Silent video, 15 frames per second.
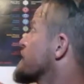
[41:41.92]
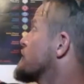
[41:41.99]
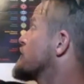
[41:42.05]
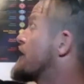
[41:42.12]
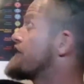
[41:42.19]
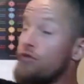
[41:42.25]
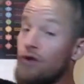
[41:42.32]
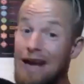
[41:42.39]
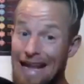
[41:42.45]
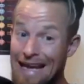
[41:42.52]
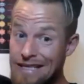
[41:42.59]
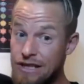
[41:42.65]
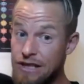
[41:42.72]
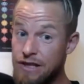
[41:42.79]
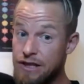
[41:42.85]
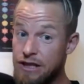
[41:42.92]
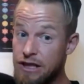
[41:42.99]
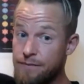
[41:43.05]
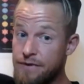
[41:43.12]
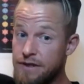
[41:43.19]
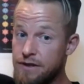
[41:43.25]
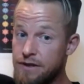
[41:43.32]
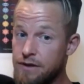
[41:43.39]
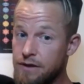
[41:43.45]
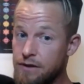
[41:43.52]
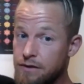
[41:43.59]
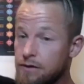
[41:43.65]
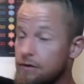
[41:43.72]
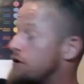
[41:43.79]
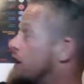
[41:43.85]
you have relationships.
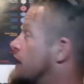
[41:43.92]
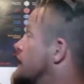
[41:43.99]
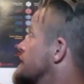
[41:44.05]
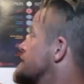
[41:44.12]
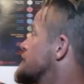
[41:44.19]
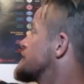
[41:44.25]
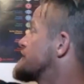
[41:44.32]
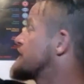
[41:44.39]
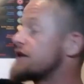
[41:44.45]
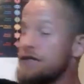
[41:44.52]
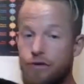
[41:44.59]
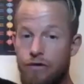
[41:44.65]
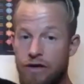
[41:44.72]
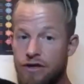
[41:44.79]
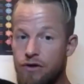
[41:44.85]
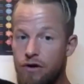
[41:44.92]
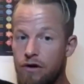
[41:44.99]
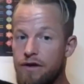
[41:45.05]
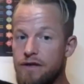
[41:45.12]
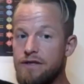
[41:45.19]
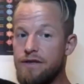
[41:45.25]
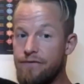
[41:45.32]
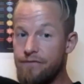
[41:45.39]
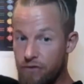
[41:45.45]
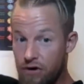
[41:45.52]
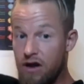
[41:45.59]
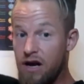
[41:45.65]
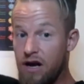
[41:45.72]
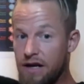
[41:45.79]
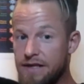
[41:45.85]
Okay, you've done a screenshot of this. If not,
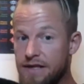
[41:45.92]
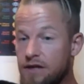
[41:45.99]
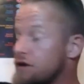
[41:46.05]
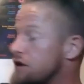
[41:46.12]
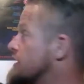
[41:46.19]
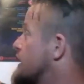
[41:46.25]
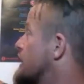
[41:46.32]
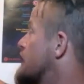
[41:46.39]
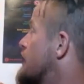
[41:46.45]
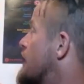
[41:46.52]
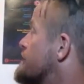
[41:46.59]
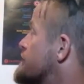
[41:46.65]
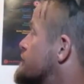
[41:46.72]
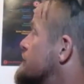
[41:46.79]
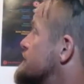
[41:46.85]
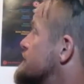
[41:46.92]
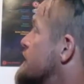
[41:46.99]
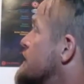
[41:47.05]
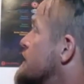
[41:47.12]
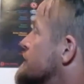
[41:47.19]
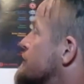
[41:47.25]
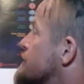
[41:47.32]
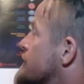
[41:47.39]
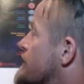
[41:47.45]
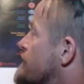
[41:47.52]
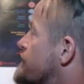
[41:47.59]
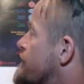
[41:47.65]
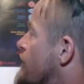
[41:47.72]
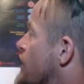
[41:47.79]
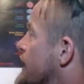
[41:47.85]
like I said, you can get it afterwards. So you have
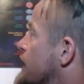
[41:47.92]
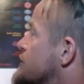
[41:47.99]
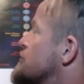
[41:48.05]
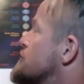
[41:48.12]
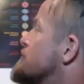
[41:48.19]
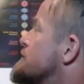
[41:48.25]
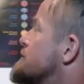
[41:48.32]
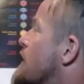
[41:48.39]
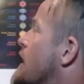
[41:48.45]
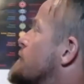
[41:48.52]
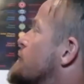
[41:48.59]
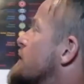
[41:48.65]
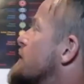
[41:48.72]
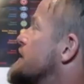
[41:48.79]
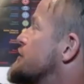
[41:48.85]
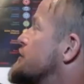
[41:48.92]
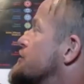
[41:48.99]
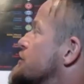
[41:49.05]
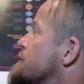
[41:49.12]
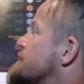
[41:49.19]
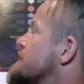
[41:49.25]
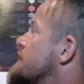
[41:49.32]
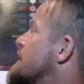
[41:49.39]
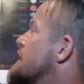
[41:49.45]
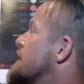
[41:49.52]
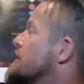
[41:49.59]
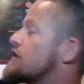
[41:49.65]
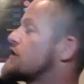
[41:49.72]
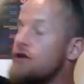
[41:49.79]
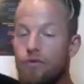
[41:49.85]
financial, time, relationships,
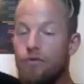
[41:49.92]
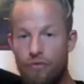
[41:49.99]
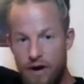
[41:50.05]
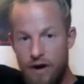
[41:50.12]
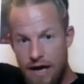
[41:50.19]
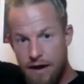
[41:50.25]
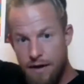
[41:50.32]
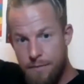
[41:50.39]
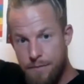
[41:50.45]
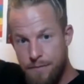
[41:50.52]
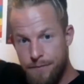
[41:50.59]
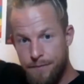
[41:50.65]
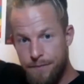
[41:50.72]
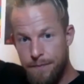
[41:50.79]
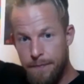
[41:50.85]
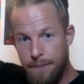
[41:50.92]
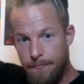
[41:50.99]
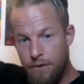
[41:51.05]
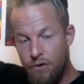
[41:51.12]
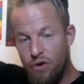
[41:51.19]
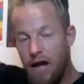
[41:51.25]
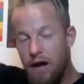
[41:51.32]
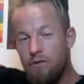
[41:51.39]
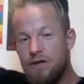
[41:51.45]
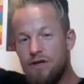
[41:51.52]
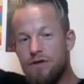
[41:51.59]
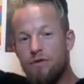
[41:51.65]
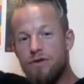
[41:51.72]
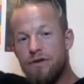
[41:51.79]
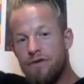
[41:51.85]
career, okay, which is
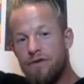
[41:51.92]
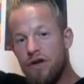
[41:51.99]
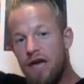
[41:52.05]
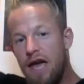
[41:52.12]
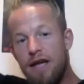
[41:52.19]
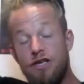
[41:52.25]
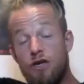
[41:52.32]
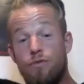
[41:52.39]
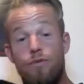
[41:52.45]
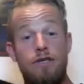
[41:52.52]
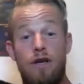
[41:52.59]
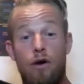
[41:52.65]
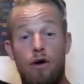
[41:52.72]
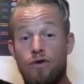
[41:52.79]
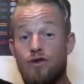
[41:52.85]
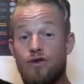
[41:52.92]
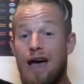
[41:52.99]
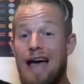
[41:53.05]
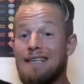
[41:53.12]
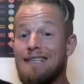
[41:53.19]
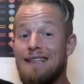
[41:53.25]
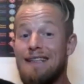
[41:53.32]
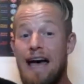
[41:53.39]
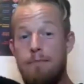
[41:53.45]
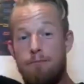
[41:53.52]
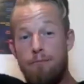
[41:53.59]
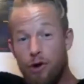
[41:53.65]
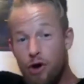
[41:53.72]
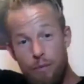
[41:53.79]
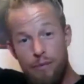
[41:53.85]
also vocation, which I also add to
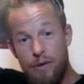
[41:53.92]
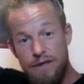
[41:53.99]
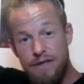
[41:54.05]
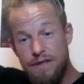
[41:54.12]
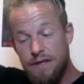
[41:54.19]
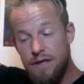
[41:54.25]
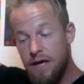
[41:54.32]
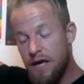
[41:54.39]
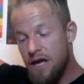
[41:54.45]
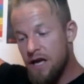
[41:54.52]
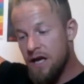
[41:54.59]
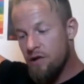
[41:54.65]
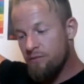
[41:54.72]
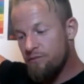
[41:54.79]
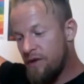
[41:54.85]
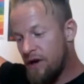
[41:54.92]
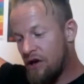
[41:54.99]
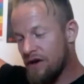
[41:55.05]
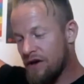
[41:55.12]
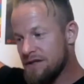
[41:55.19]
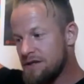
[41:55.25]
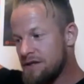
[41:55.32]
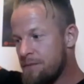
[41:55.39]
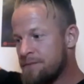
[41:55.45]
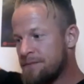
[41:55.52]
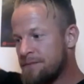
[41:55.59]
that, purpose, because,